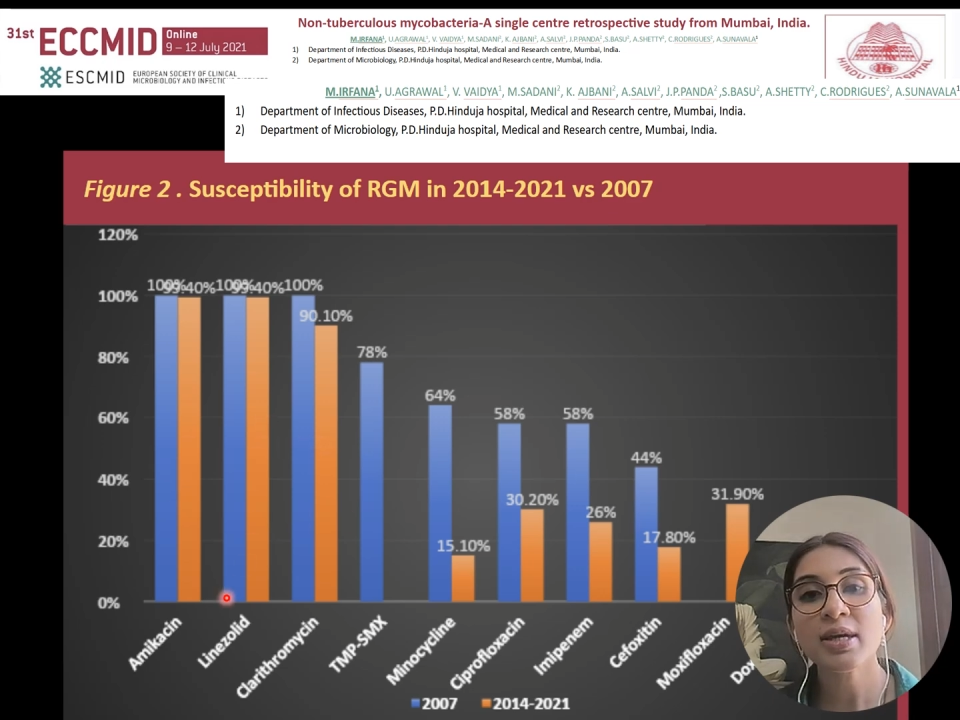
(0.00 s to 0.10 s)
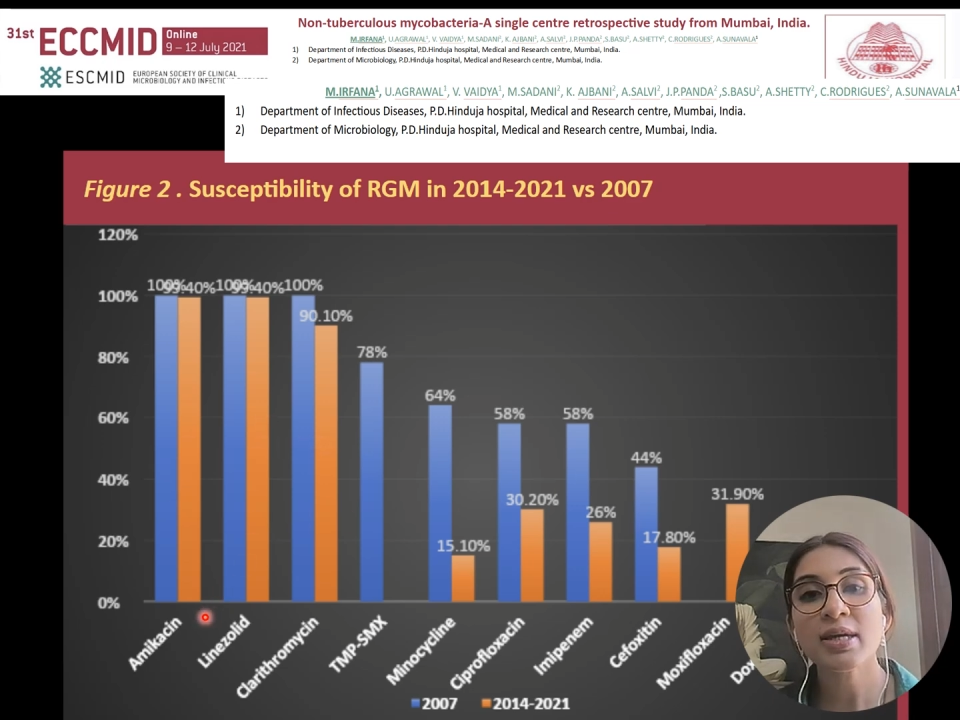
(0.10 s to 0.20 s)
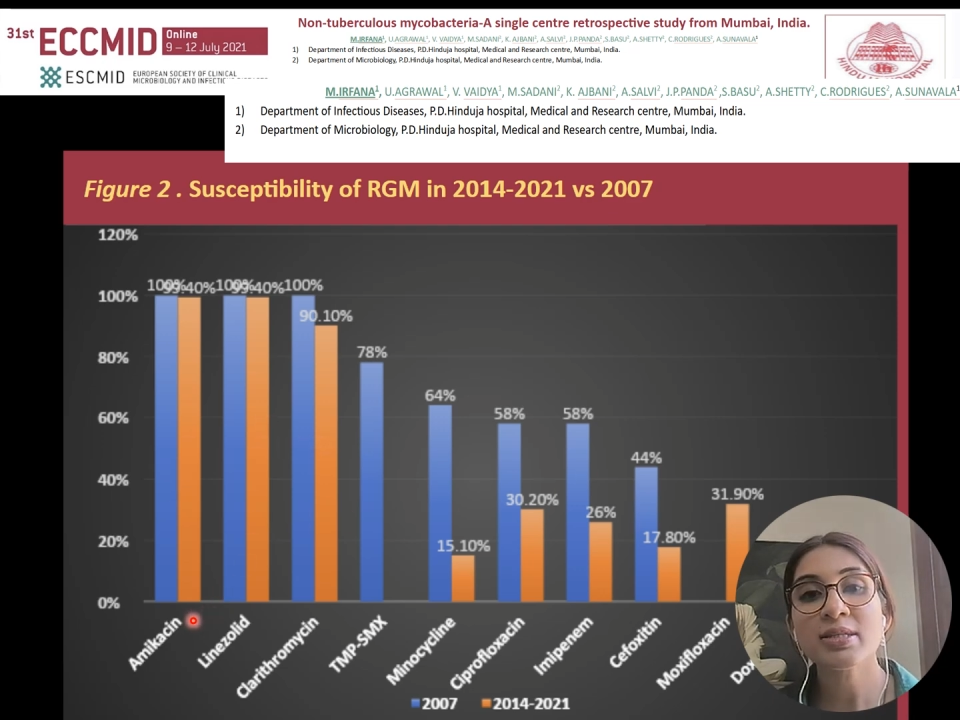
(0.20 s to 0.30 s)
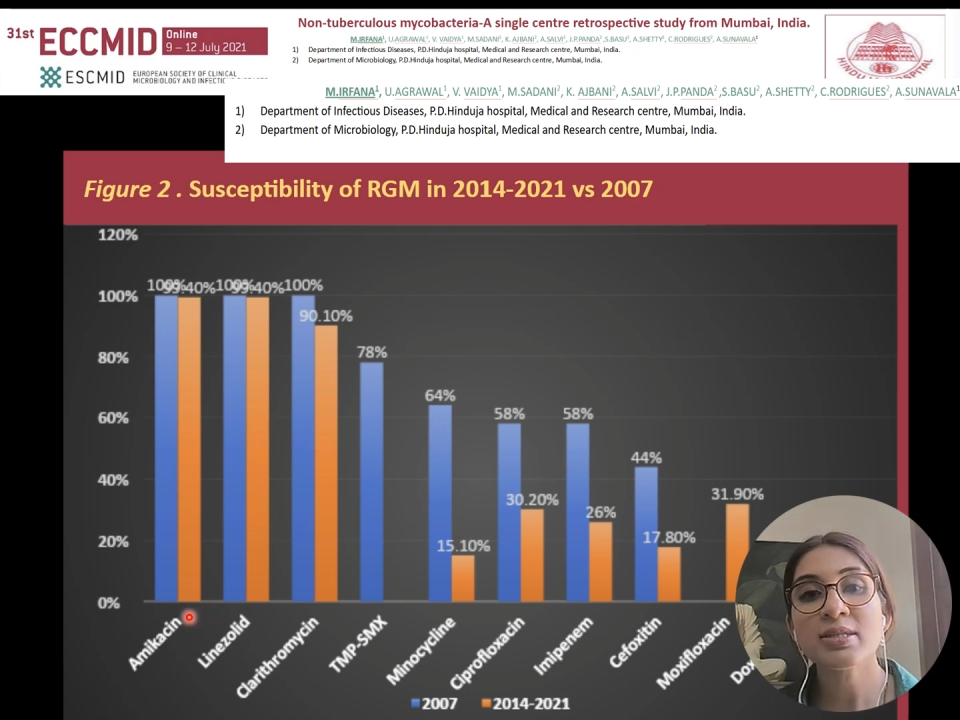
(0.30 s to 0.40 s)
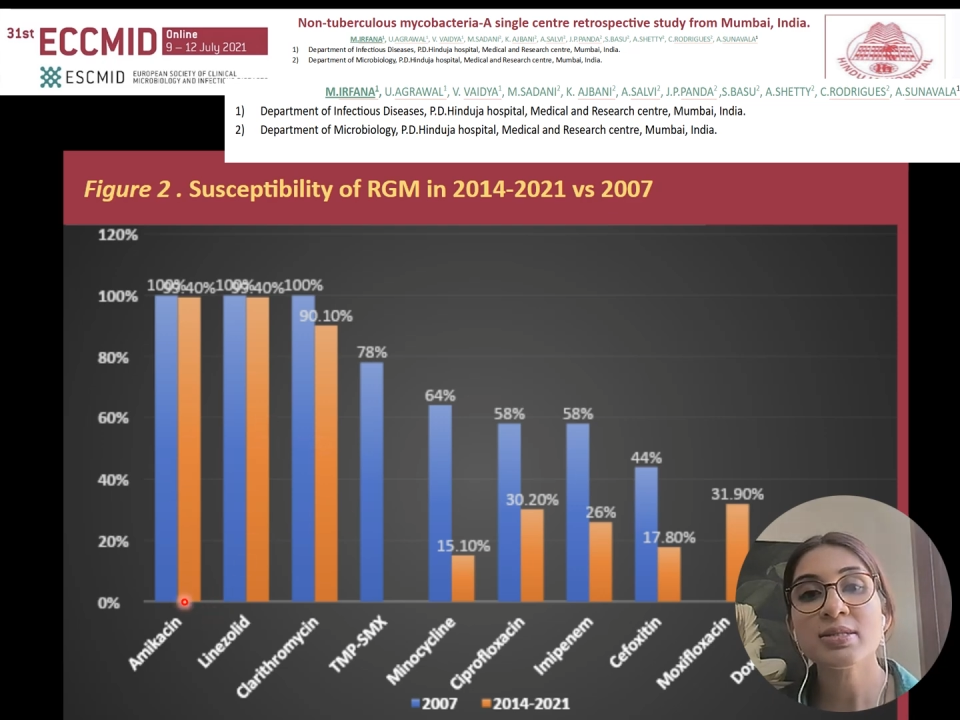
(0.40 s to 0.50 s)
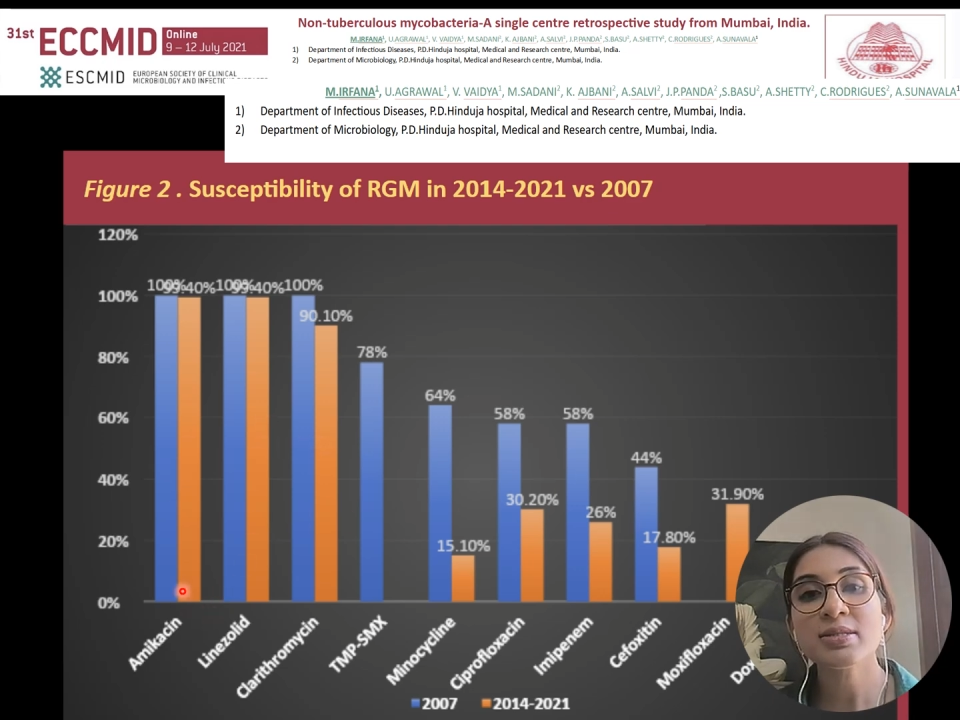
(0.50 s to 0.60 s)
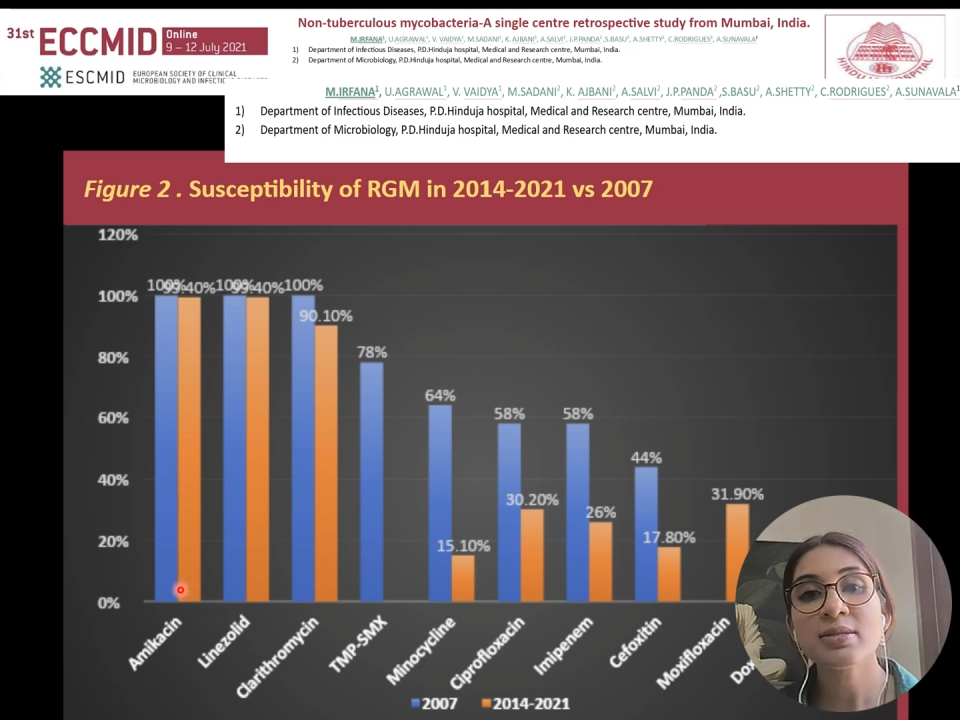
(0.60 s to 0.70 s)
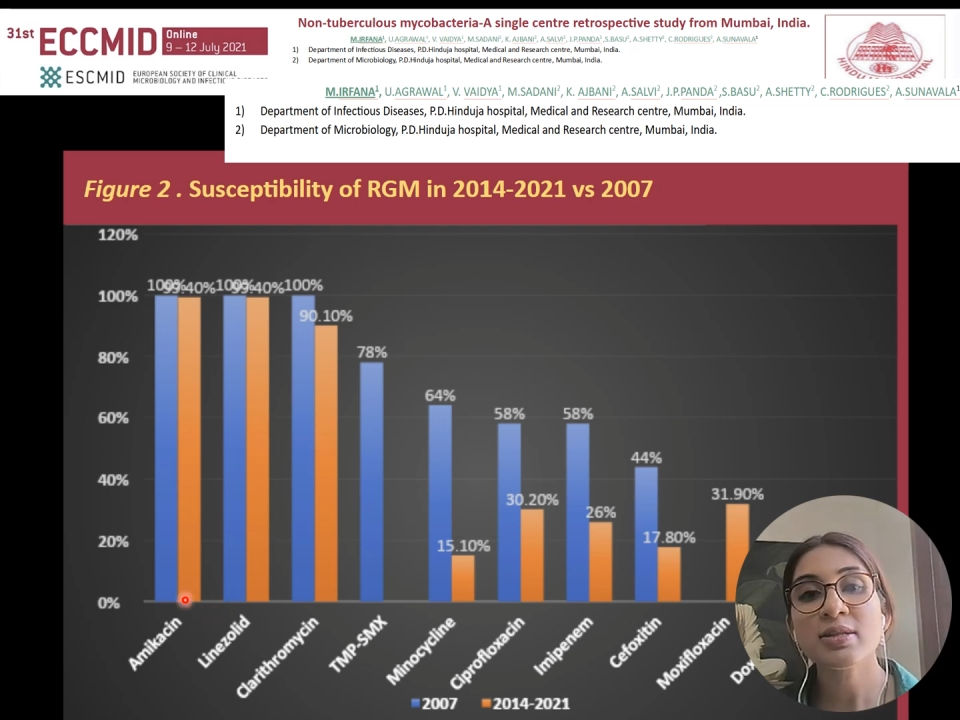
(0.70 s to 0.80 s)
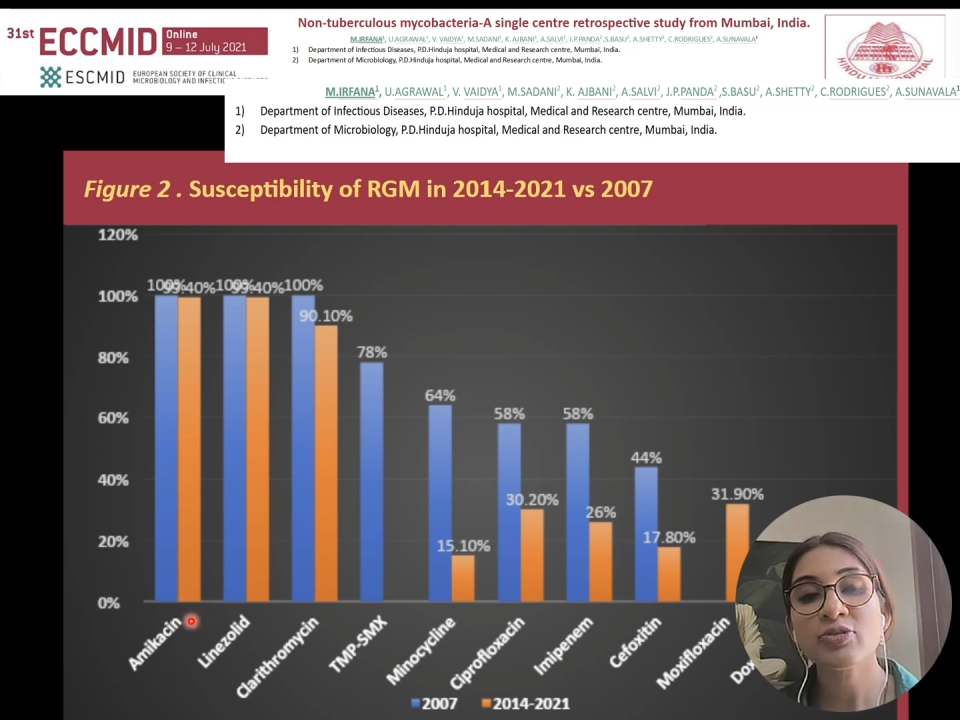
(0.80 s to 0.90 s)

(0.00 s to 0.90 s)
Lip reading: the